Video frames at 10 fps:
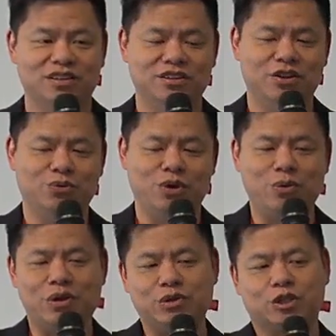you know, one way
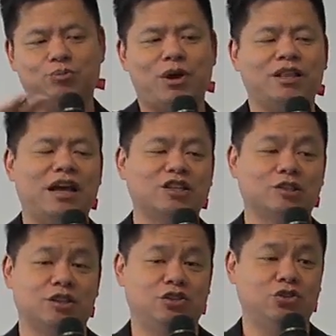we could spread a lot
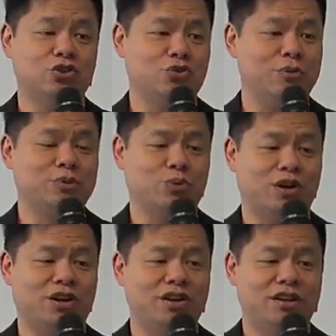of user groups
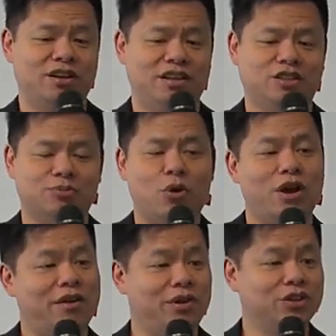where in small
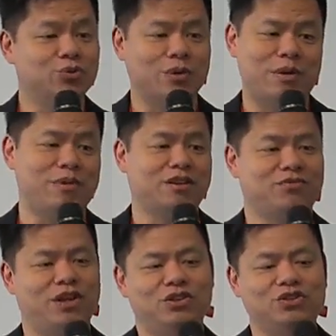areas where maybe
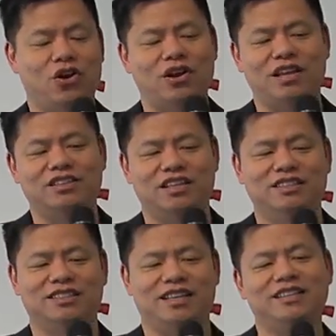vendors aren't as
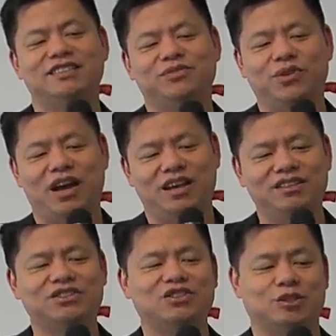
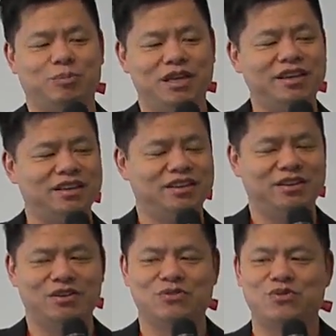incentivized to speak
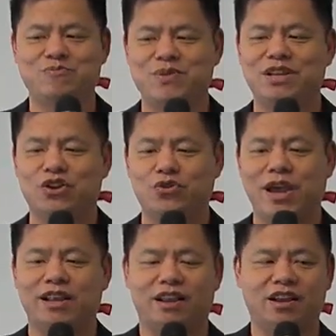would be to
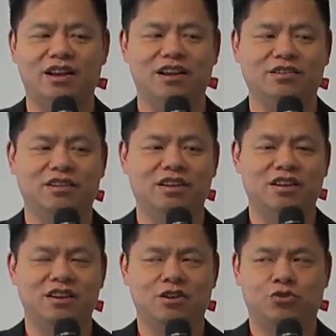create a, uh,
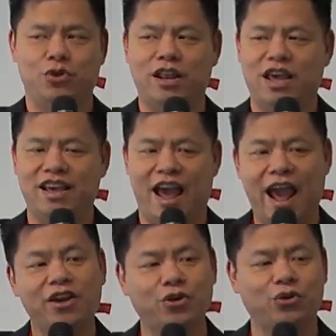create a
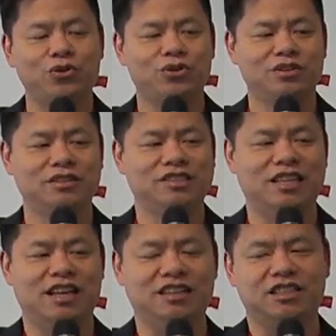anchor, in
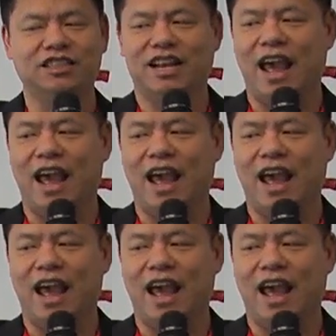essence, an